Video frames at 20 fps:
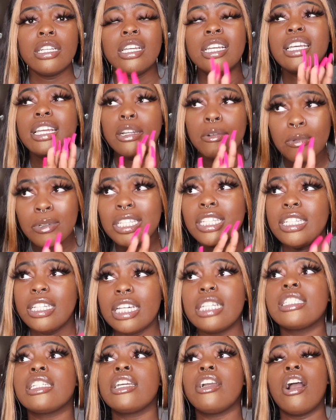It really
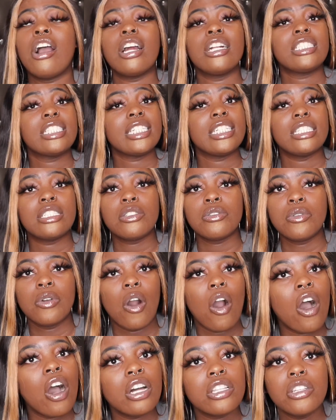does get hard to get through
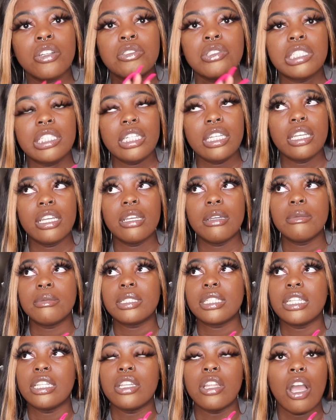all those
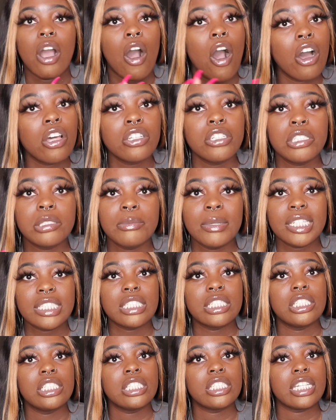DMs and all those
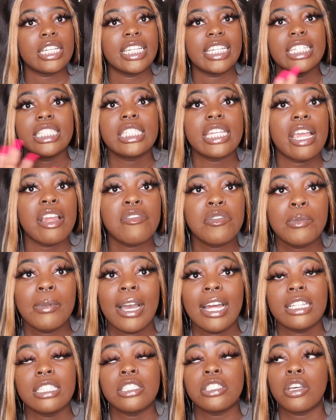messages and get to
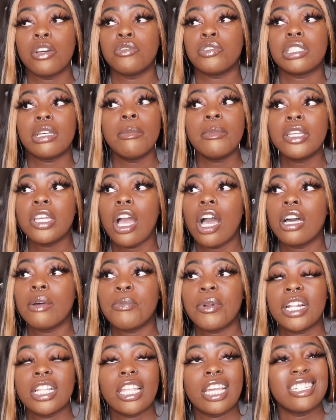everybody. So some of y'all
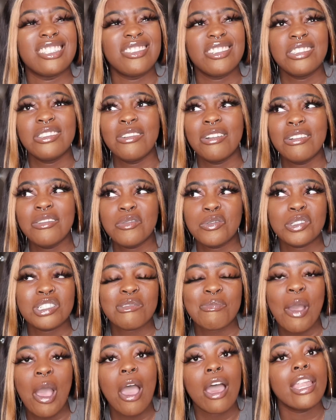probably like, girl, you don't even
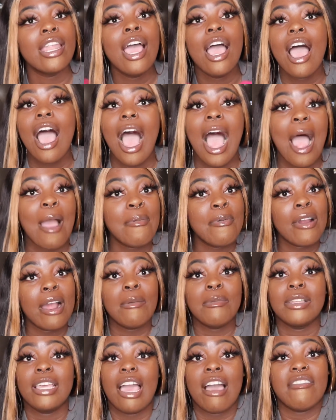respond. I
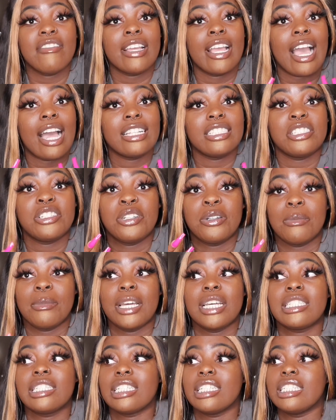probably haven't gotten to your
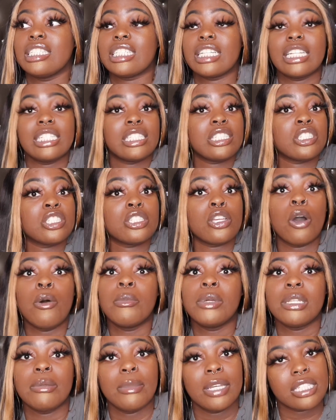message. It's so
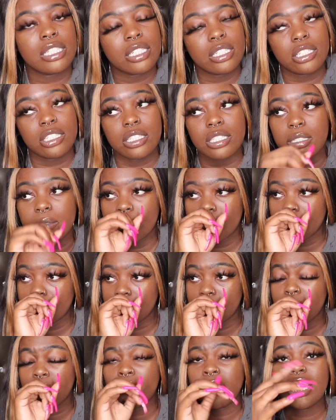many messages
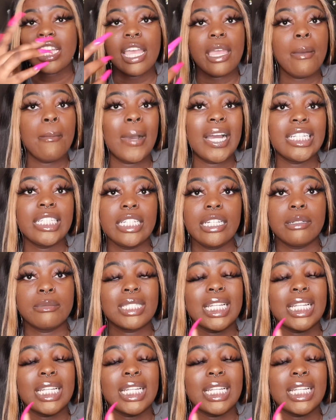in my DMs.